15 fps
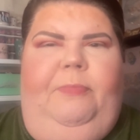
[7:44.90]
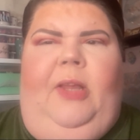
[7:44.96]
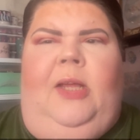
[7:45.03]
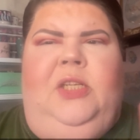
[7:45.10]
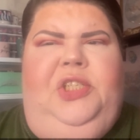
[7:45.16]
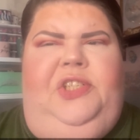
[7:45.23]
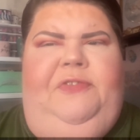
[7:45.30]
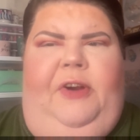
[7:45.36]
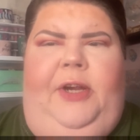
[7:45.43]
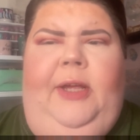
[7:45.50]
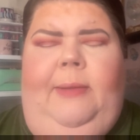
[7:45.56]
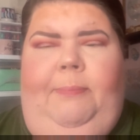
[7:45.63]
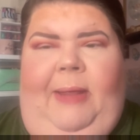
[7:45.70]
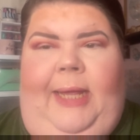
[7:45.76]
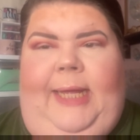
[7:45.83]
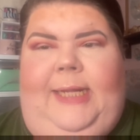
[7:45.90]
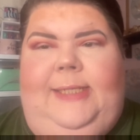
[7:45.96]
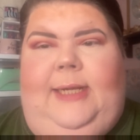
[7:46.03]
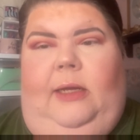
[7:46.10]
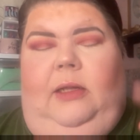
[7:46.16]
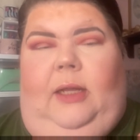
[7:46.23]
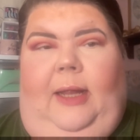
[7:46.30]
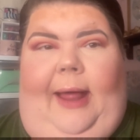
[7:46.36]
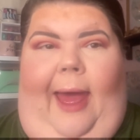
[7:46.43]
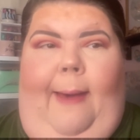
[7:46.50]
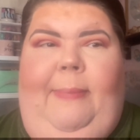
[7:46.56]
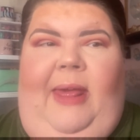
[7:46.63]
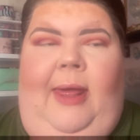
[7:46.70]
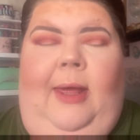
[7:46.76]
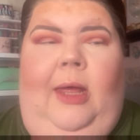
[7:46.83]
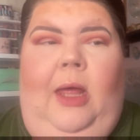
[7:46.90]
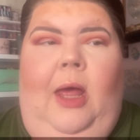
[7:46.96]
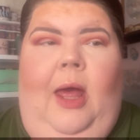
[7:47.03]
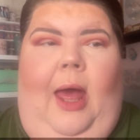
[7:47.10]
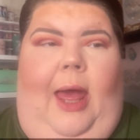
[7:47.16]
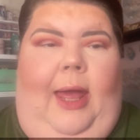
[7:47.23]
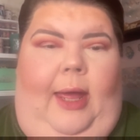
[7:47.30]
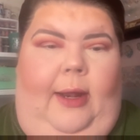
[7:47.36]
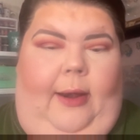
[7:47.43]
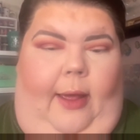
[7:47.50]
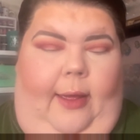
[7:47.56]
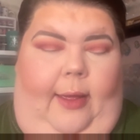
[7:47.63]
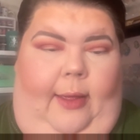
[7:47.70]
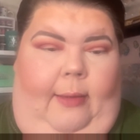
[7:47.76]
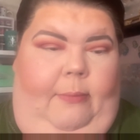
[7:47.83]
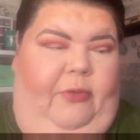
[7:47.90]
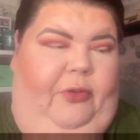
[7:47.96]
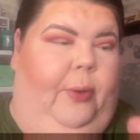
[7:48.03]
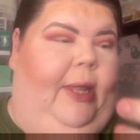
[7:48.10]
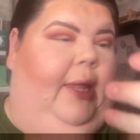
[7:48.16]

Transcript: She's very big into collabing and doing